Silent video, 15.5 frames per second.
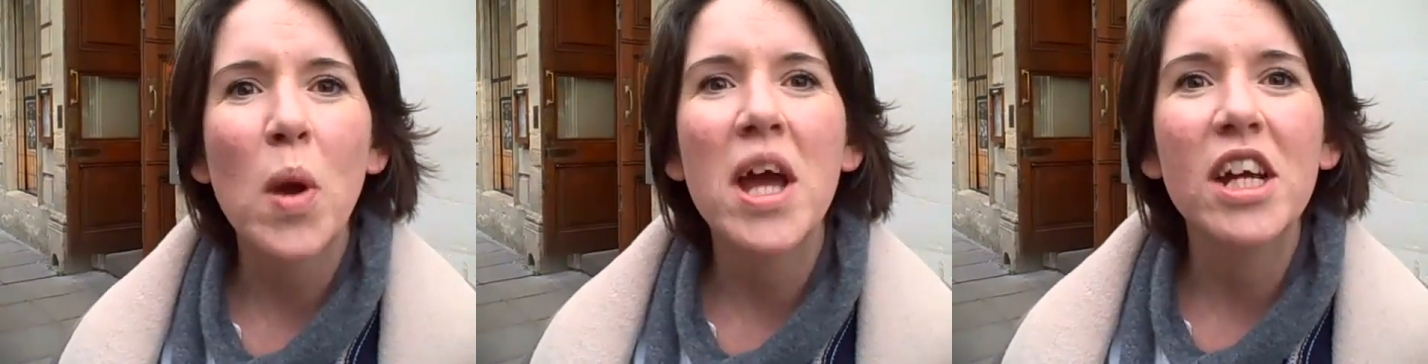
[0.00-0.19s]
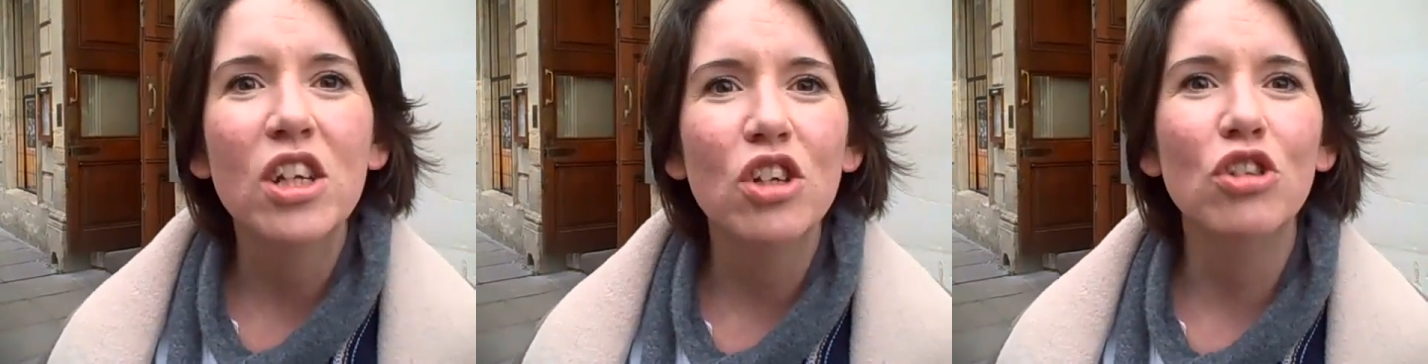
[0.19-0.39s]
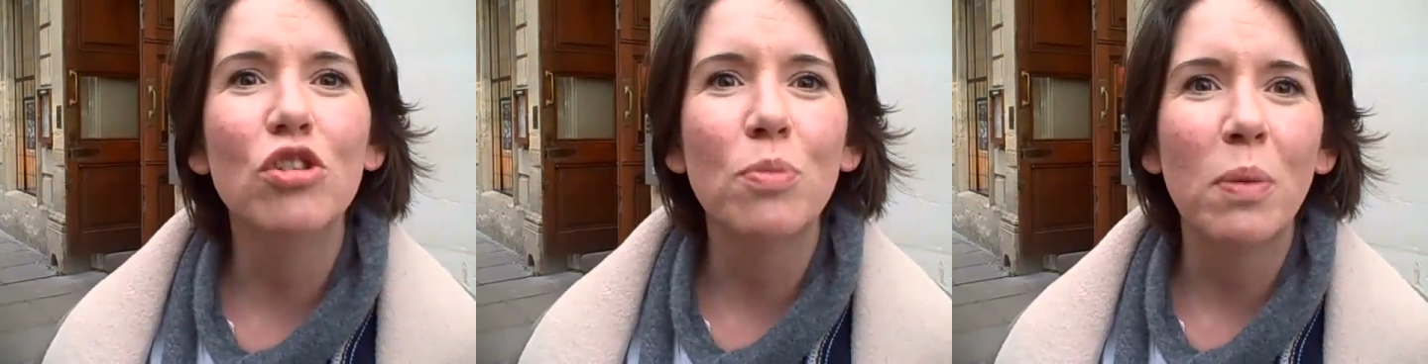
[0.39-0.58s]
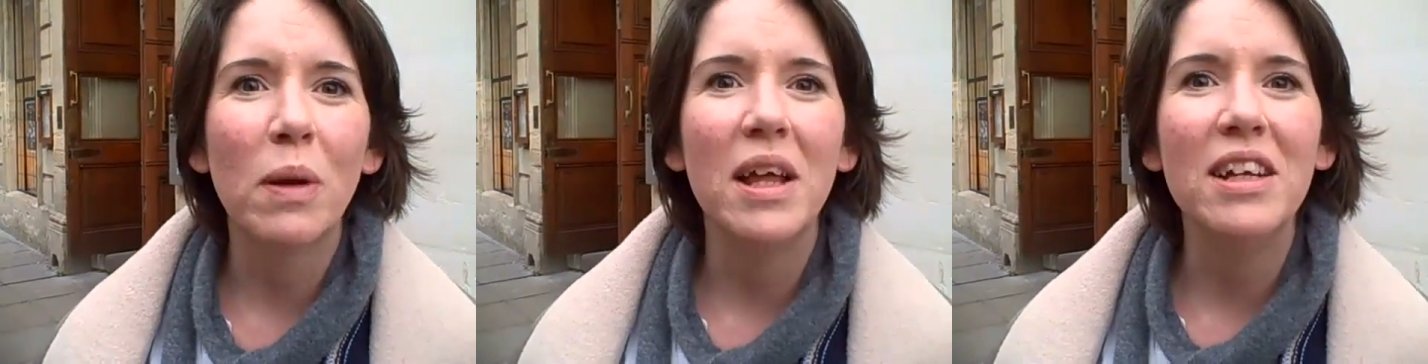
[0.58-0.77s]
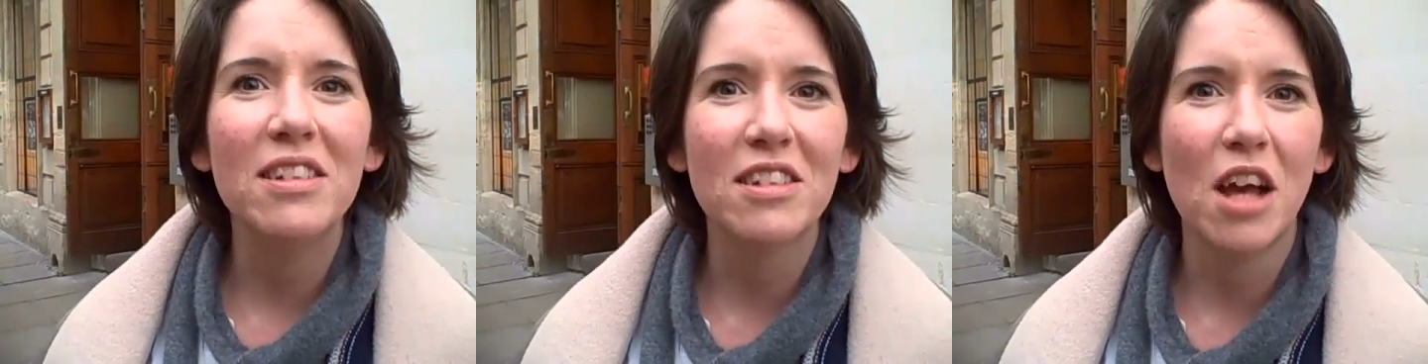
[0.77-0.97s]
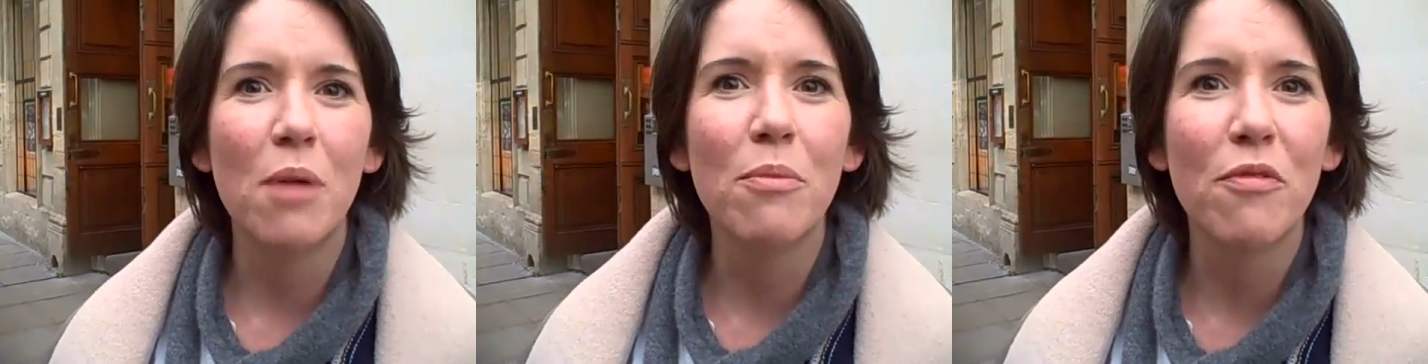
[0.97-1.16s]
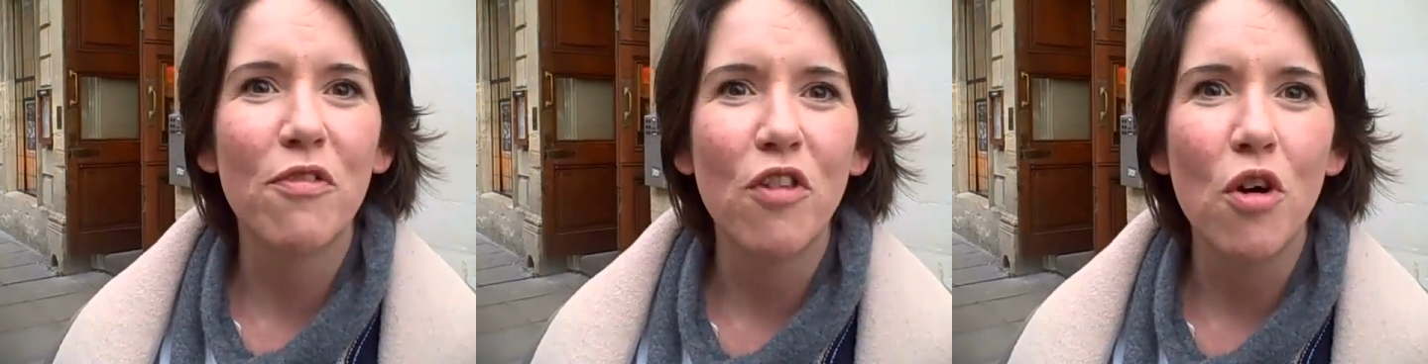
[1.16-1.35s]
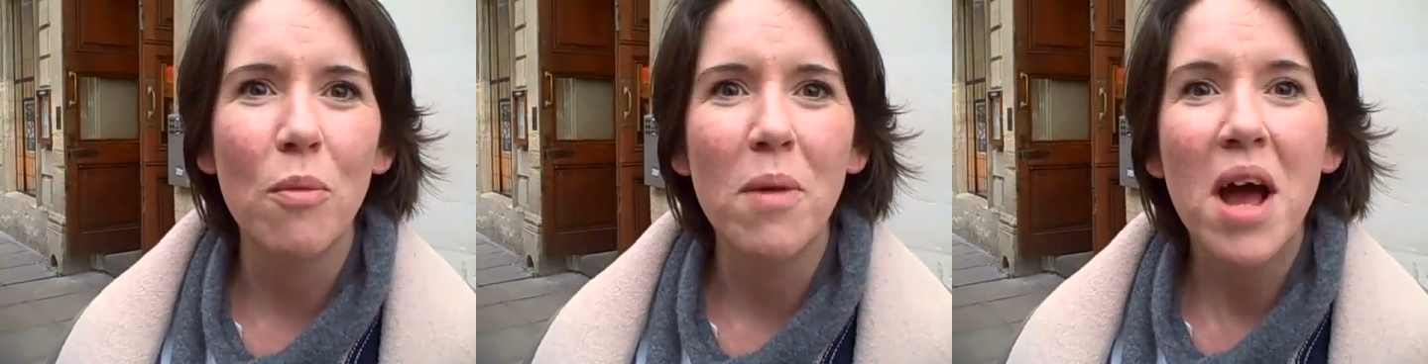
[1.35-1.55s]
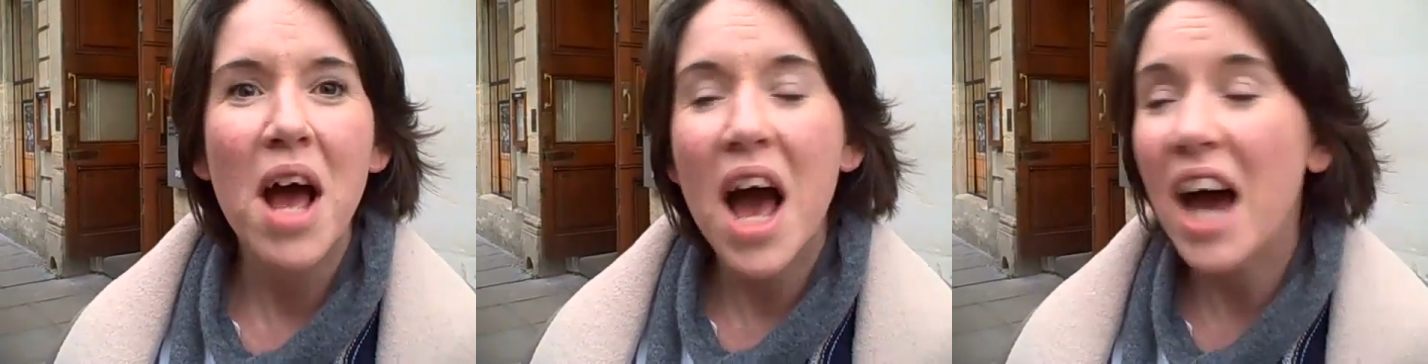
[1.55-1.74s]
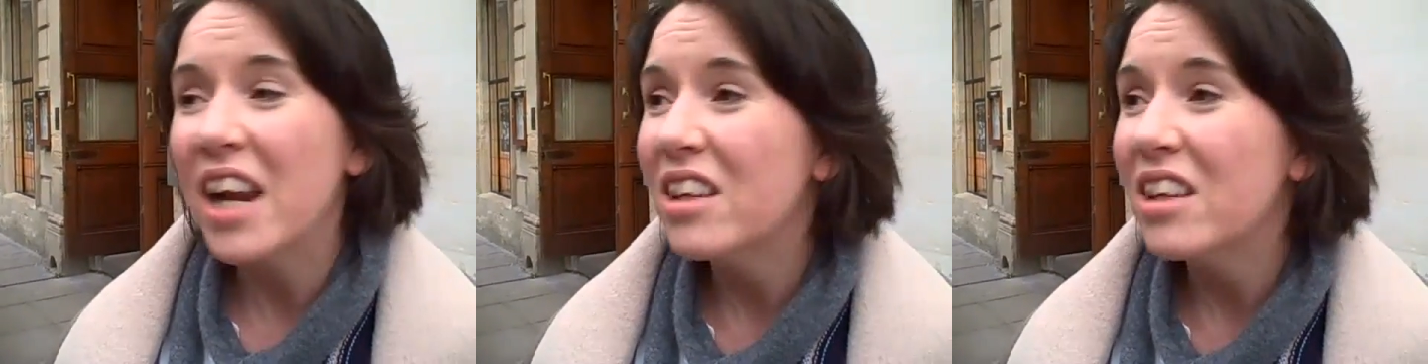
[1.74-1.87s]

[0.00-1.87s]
where good plays come from.